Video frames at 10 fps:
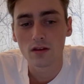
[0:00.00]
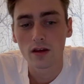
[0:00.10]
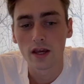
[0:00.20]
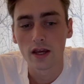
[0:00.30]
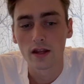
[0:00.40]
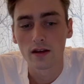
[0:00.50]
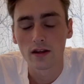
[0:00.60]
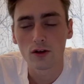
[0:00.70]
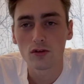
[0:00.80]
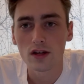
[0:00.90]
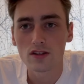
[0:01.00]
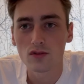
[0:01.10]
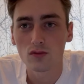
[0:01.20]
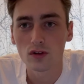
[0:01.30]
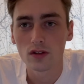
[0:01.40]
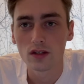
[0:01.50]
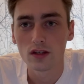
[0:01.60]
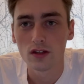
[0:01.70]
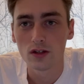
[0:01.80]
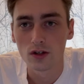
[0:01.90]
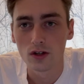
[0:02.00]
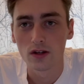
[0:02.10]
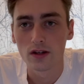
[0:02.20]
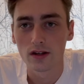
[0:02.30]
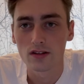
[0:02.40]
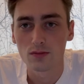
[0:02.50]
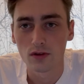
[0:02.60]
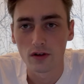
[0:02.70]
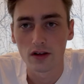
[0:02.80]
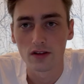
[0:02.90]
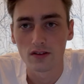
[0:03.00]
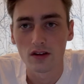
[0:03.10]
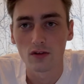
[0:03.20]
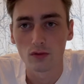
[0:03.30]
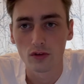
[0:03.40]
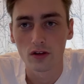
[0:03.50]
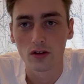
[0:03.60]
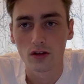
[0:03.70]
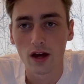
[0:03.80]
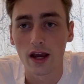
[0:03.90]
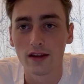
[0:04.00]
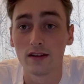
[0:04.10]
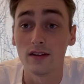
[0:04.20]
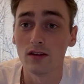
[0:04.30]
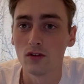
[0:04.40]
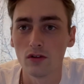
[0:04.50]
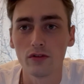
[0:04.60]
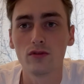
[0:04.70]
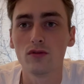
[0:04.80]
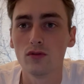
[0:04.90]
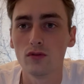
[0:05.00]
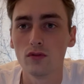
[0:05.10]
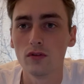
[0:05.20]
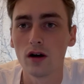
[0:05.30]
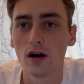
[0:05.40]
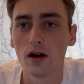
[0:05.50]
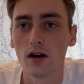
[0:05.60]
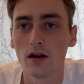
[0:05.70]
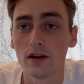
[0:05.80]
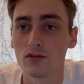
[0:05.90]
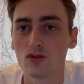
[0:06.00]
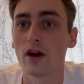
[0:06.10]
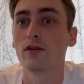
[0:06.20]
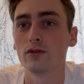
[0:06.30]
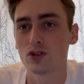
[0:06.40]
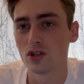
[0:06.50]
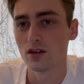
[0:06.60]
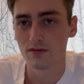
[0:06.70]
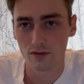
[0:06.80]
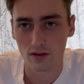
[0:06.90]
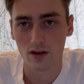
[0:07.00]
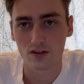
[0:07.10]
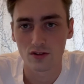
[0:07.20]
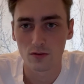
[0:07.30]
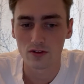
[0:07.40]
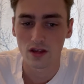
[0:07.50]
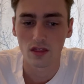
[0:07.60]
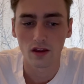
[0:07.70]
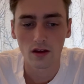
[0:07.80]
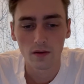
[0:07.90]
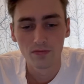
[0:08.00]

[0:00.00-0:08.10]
And it creates a really good experience and a really good ideal to try to achieve for the customers, I think.